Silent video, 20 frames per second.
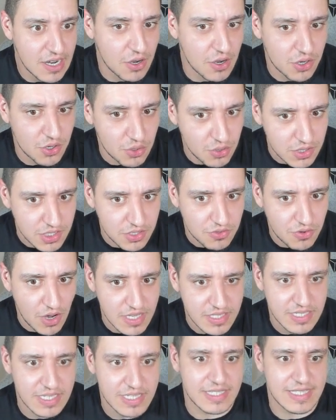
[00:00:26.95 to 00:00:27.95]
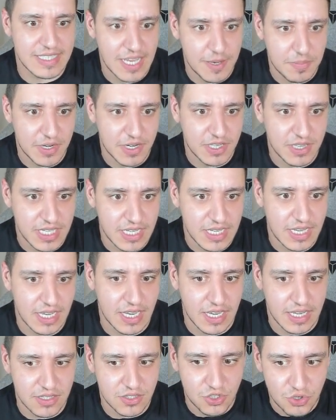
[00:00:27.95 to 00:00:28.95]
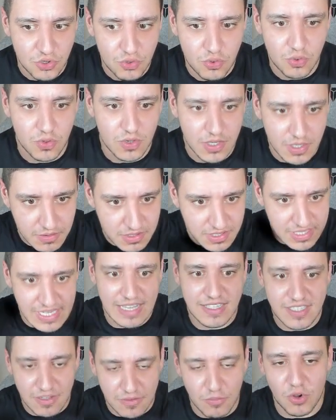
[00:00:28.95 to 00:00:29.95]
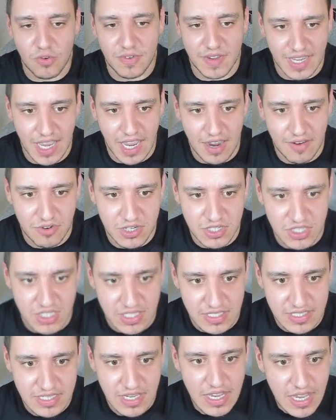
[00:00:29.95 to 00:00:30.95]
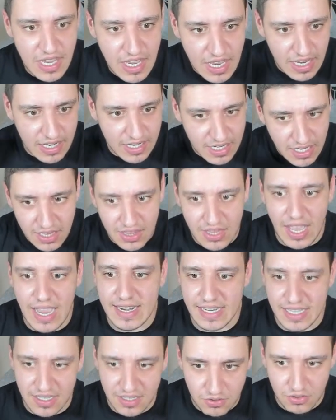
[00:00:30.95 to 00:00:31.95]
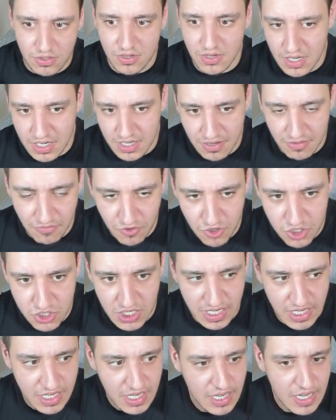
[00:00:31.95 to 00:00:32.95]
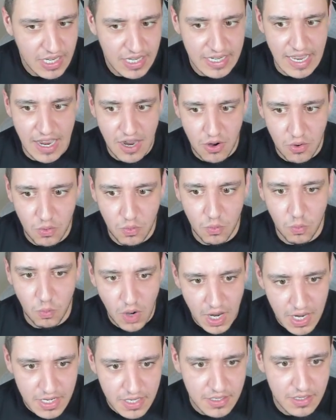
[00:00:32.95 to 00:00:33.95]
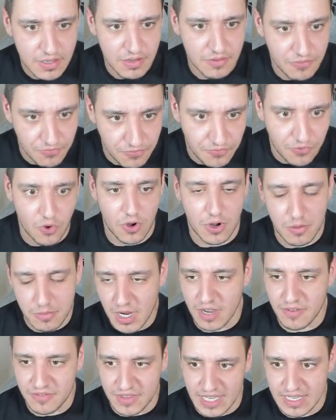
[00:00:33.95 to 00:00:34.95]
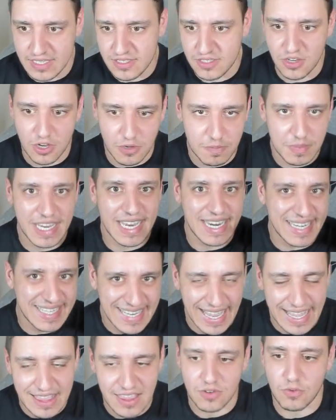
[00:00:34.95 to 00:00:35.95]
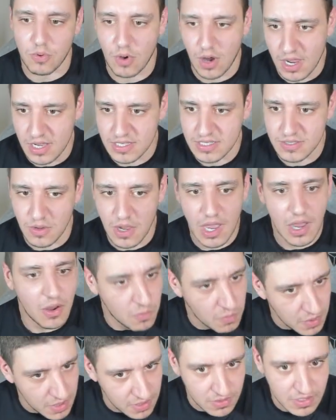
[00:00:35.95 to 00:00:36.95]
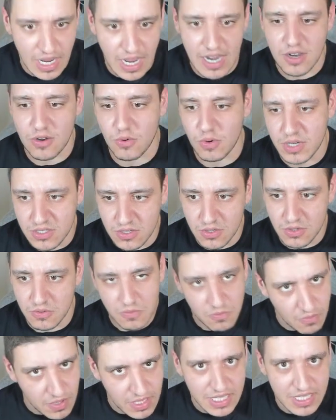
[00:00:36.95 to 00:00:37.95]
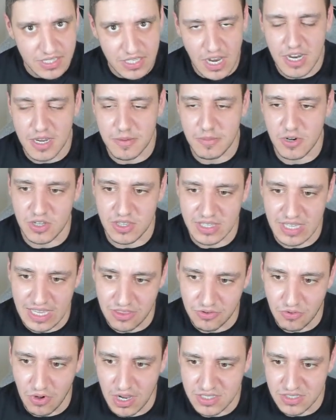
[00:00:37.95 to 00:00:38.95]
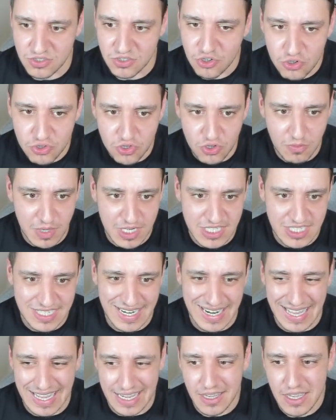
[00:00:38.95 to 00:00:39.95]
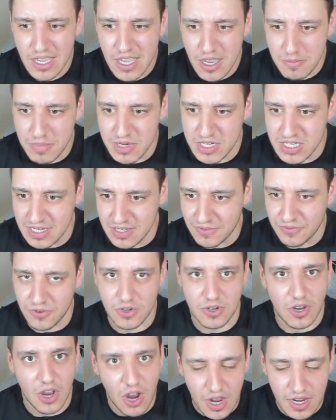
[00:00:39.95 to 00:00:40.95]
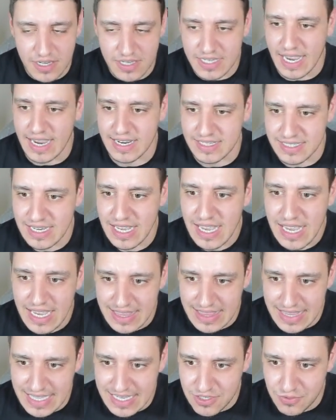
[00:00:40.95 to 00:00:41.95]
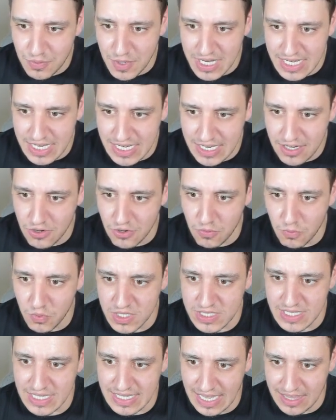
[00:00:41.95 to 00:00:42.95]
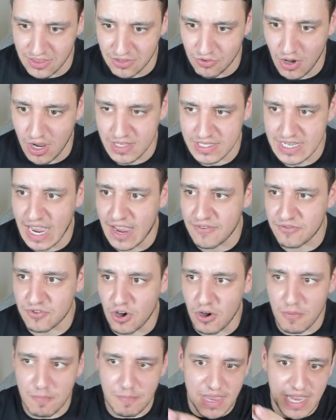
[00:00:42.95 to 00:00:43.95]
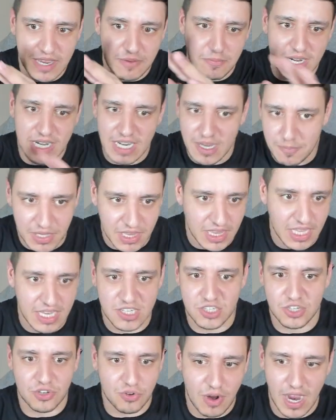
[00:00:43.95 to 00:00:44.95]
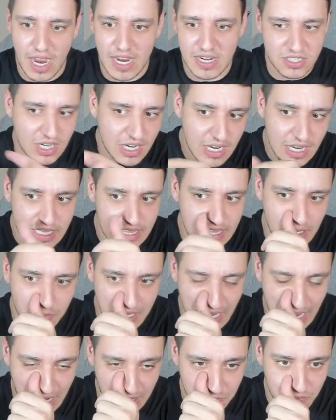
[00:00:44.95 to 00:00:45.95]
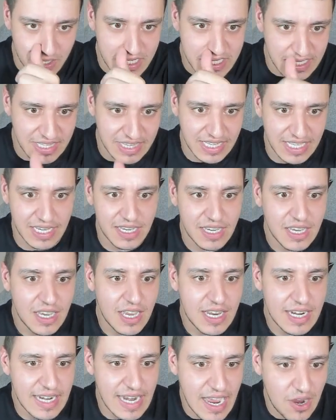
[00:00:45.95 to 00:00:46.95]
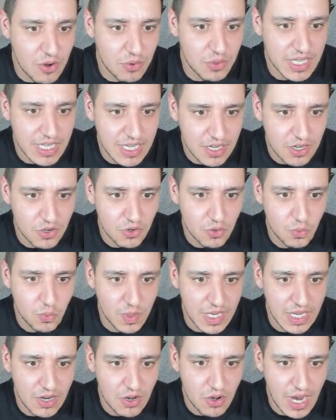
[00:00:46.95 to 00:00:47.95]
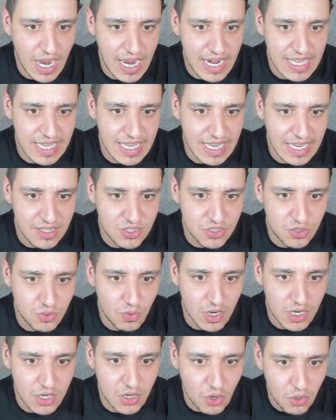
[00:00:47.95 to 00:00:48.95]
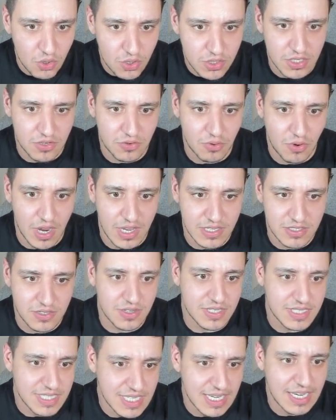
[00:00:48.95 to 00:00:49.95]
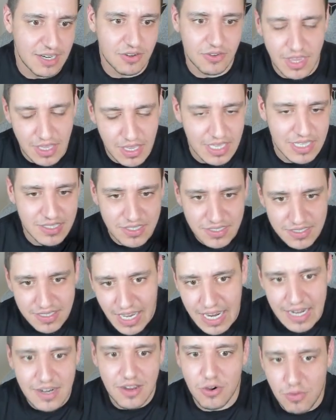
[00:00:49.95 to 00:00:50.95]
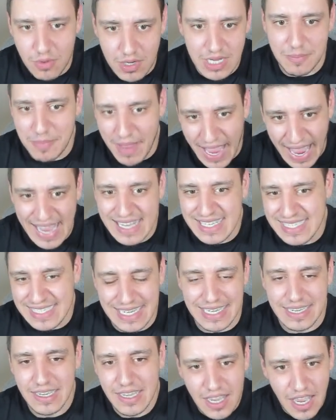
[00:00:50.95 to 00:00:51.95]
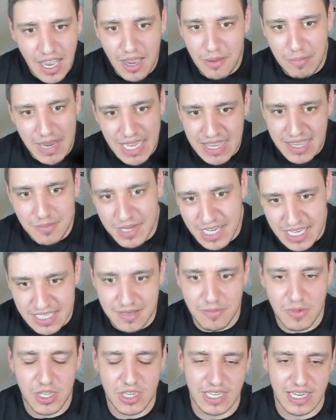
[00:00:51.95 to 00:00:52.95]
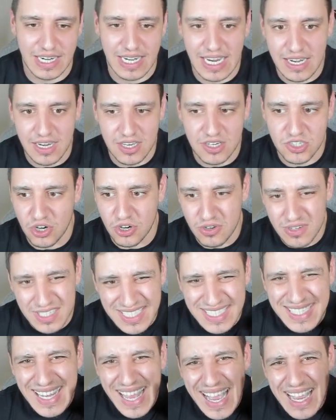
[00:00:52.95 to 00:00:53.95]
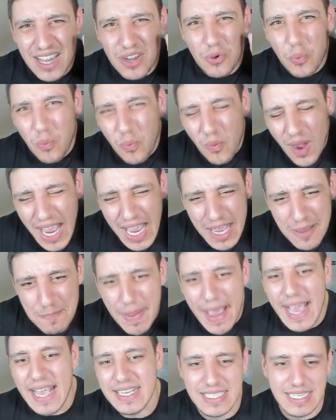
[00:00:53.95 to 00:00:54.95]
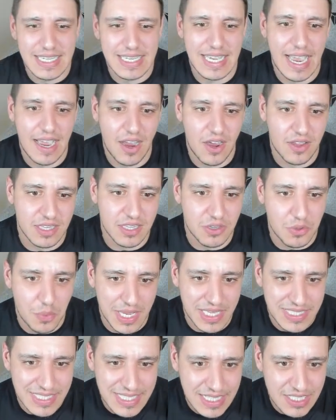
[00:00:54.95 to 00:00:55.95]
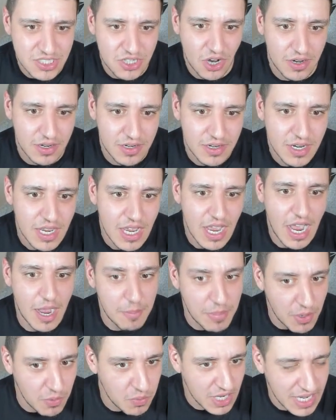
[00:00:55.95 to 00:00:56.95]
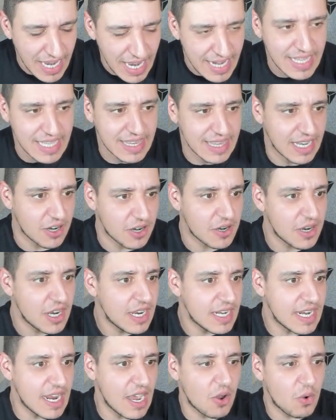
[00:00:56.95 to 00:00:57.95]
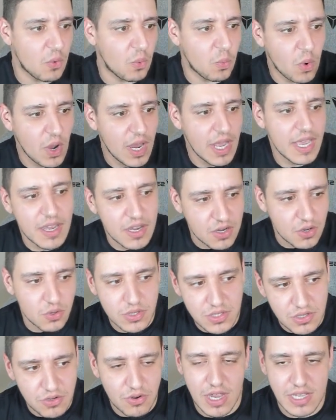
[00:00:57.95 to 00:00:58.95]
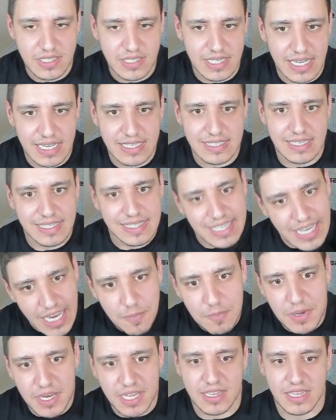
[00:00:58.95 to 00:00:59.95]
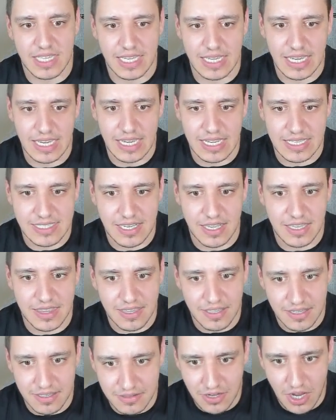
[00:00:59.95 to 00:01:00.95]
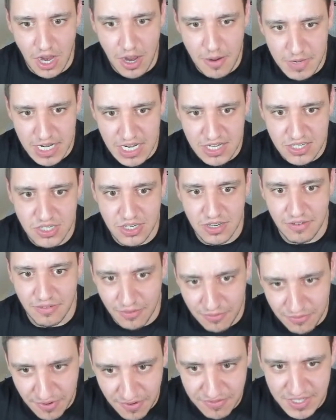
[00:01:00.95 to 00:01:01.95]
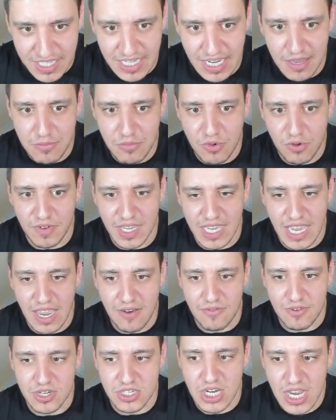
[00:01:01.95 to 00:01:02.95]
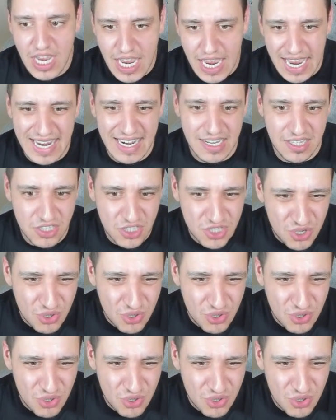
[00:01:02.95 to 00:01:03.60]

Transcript: Now, a golden cross is typically two sets of moving averages colliding or converging. Now, one form of this could be a death cross. We are not going to really talk about a death cross too much today, but just for context, this right here was a death cross after our big manipulation crash that we had recently. Now here we are heading into a golden cross. You can see here that it's kind of already past it, mainly because I'm on the Canadian chart. It's not quite past it yet on the USD chart, but we're getting there. Now, what a golden cross is, typically it's the combination of a 50-day moving average and a